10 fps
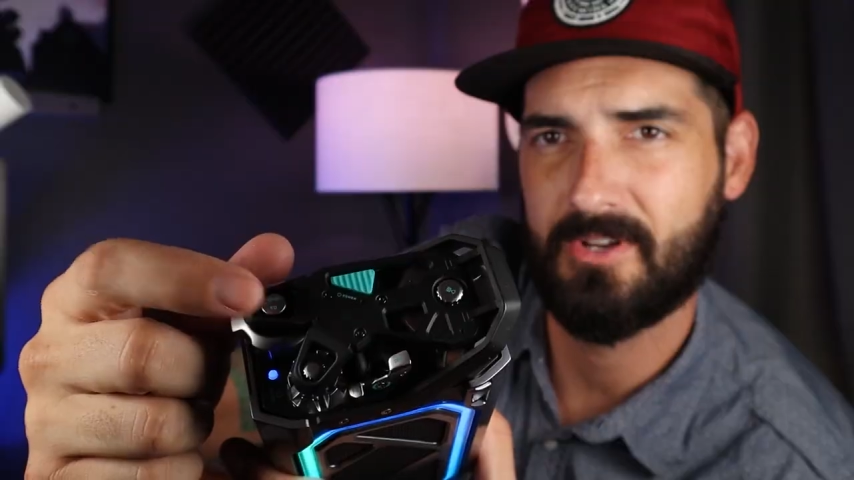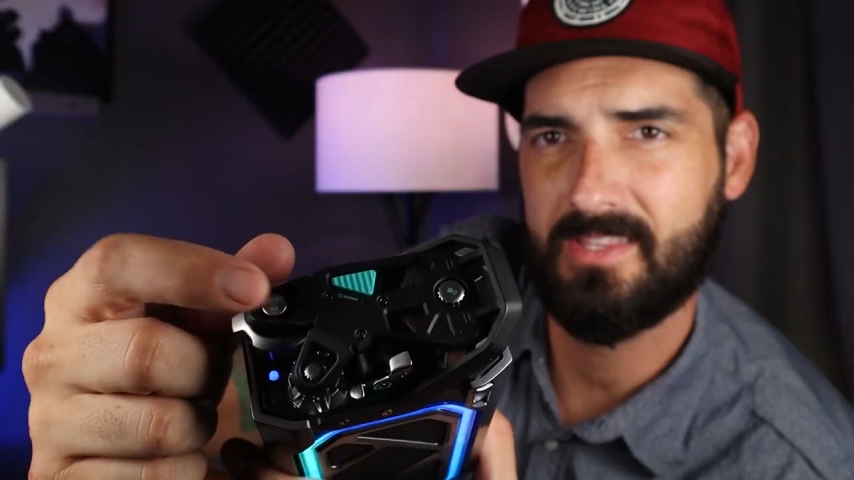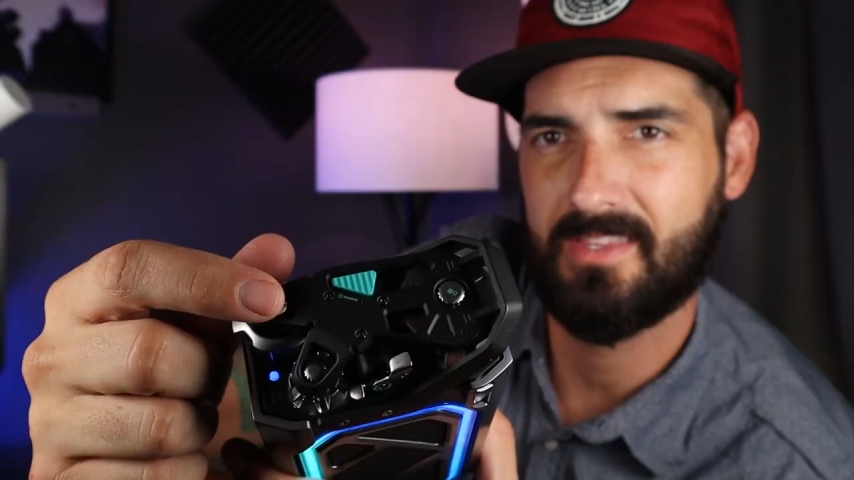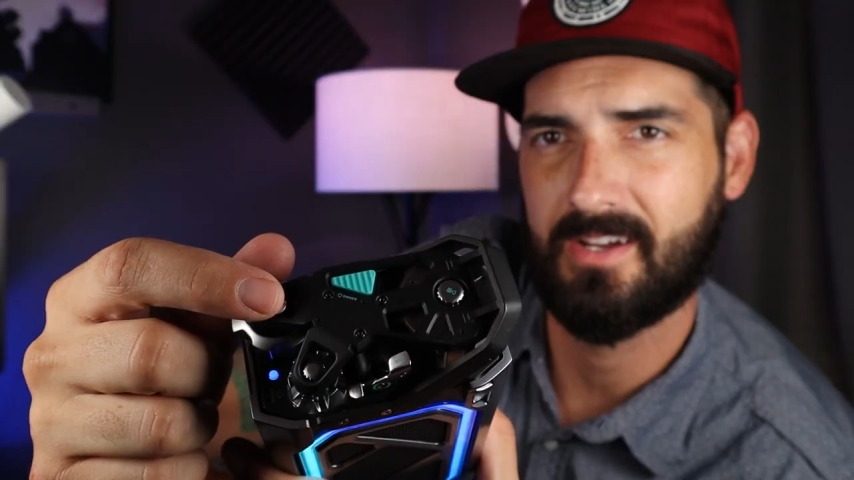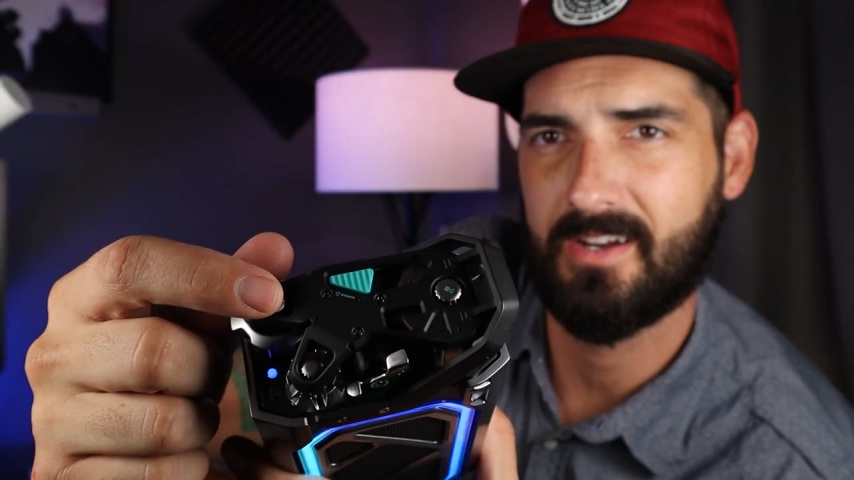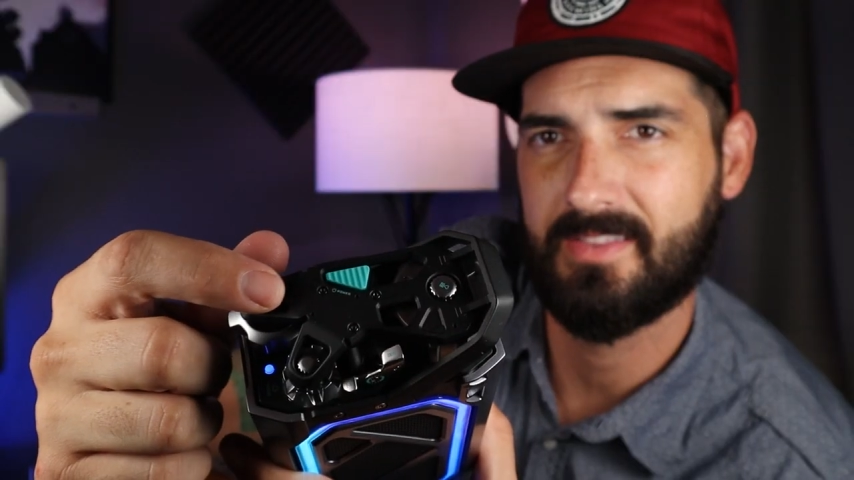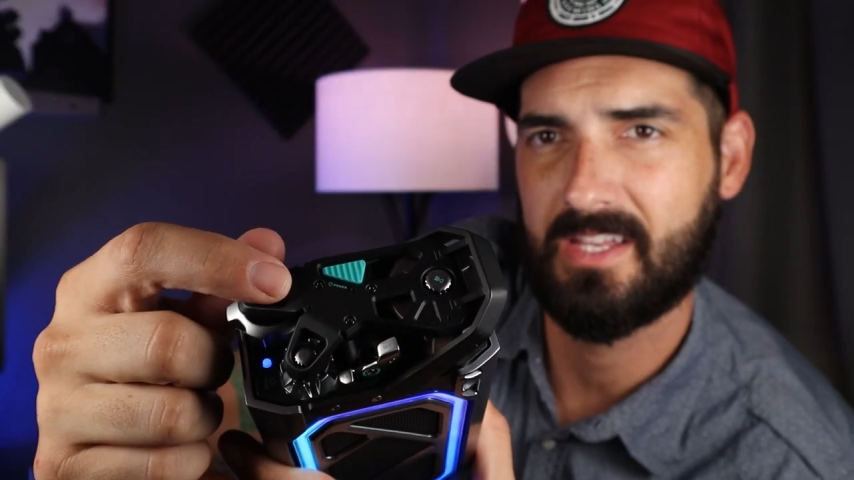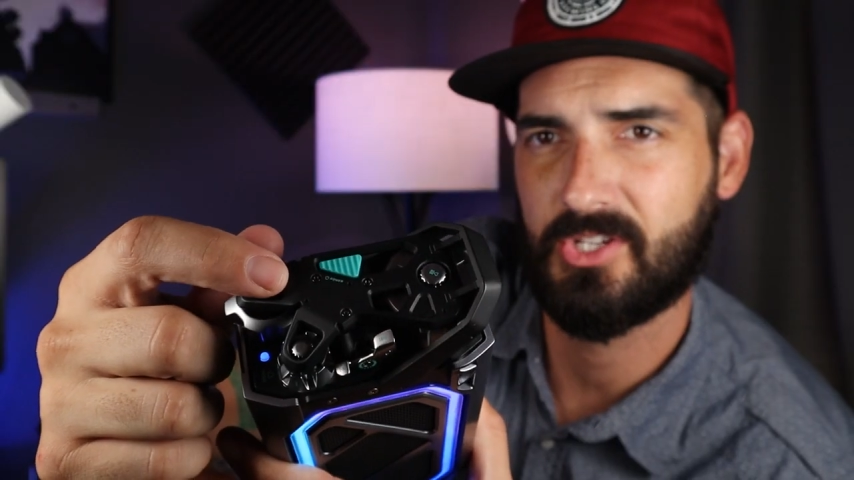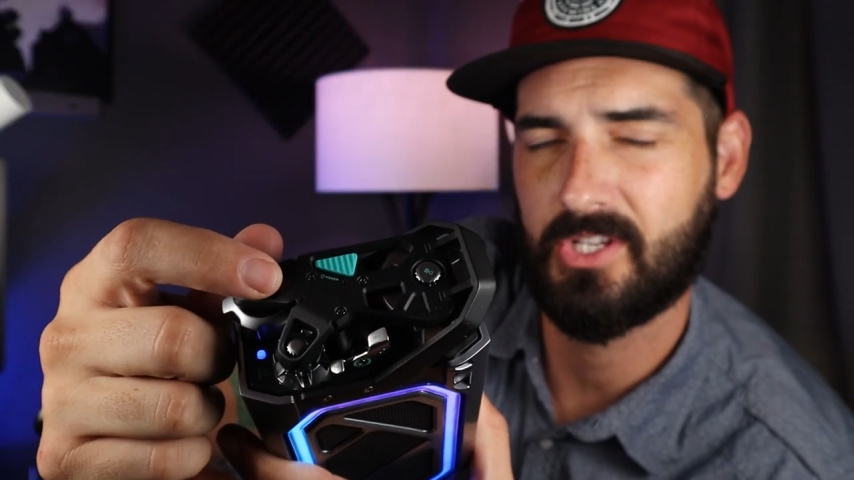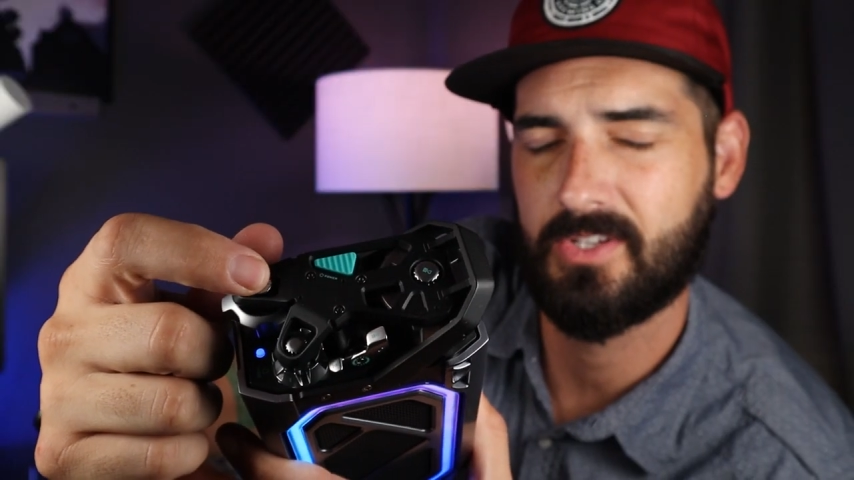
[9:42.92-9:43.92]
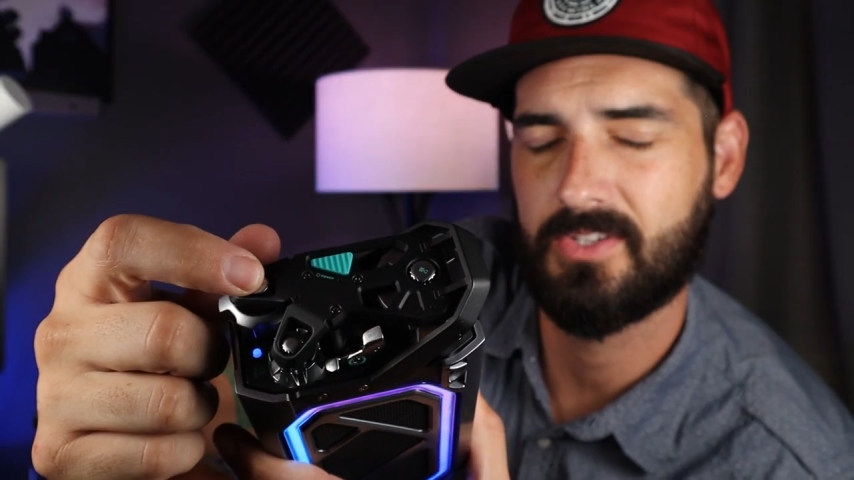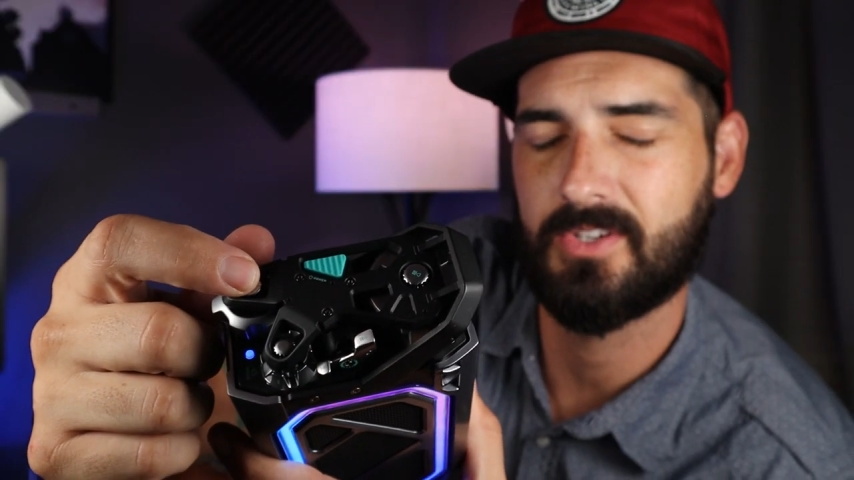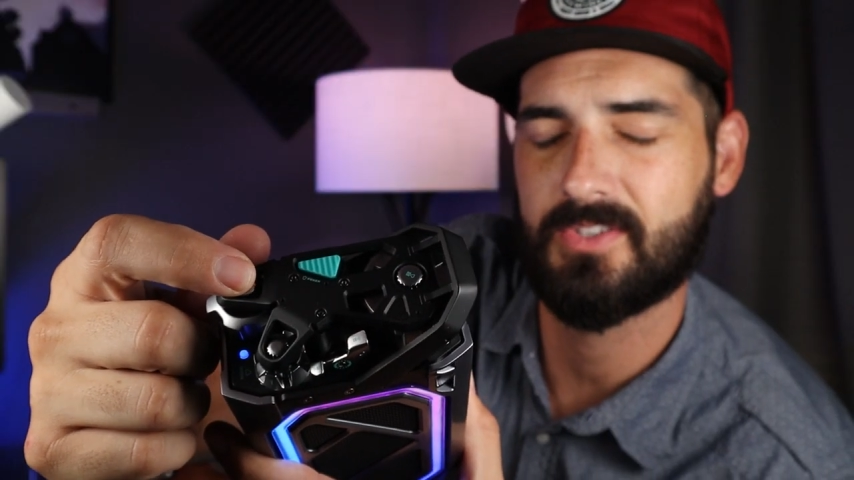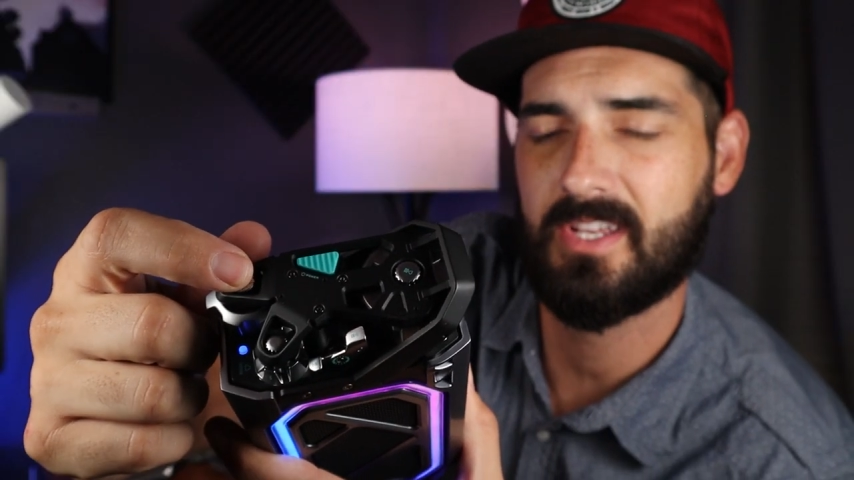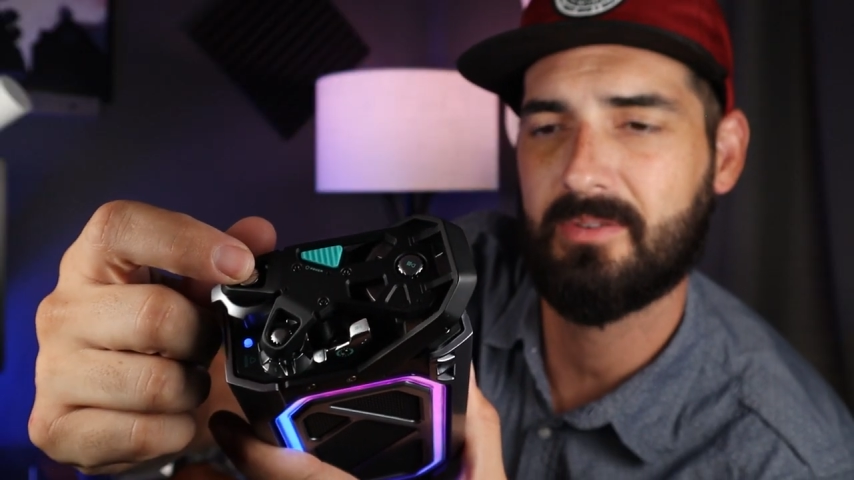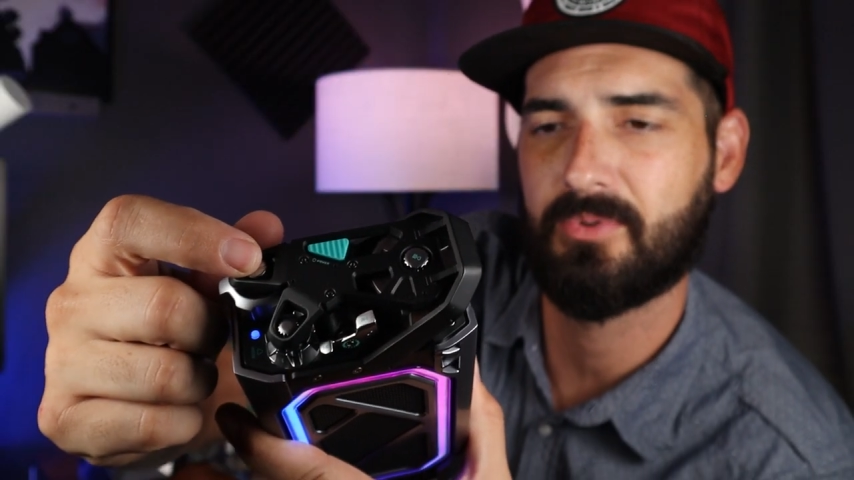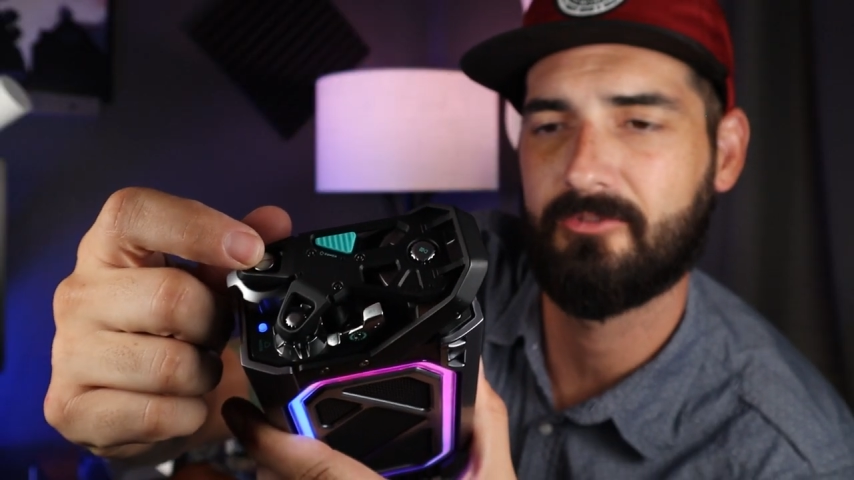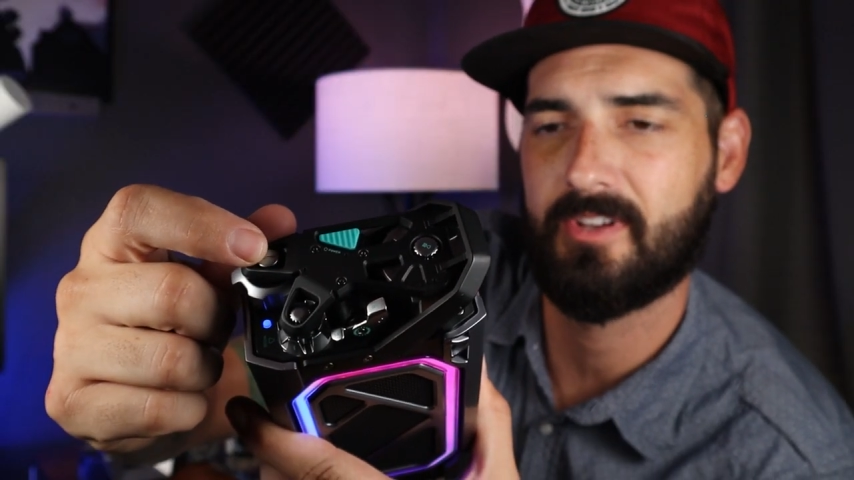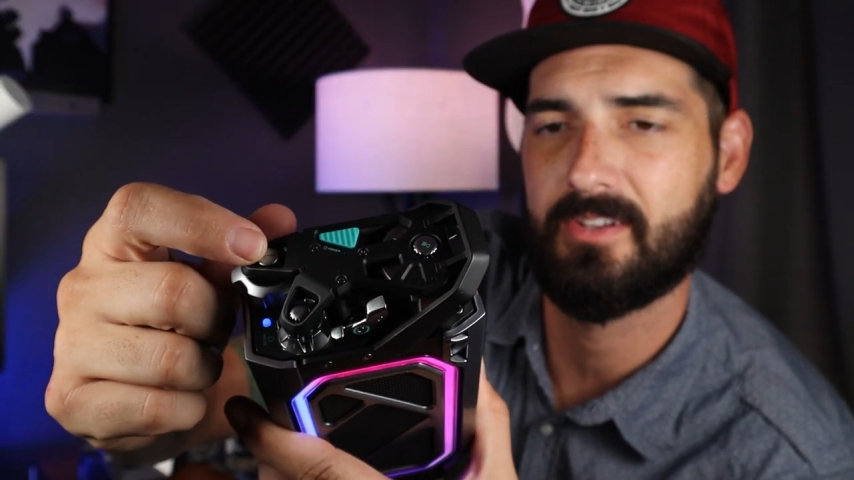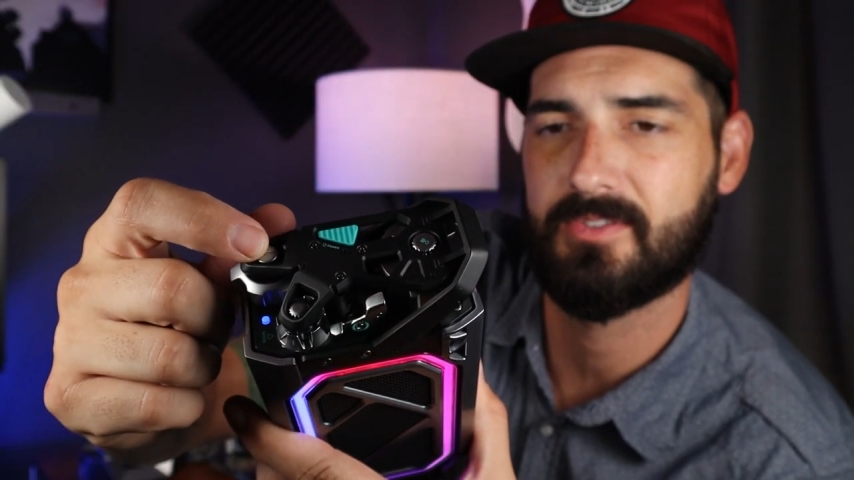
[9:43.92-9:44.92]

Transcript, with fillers: right there, and that changes your sound profile.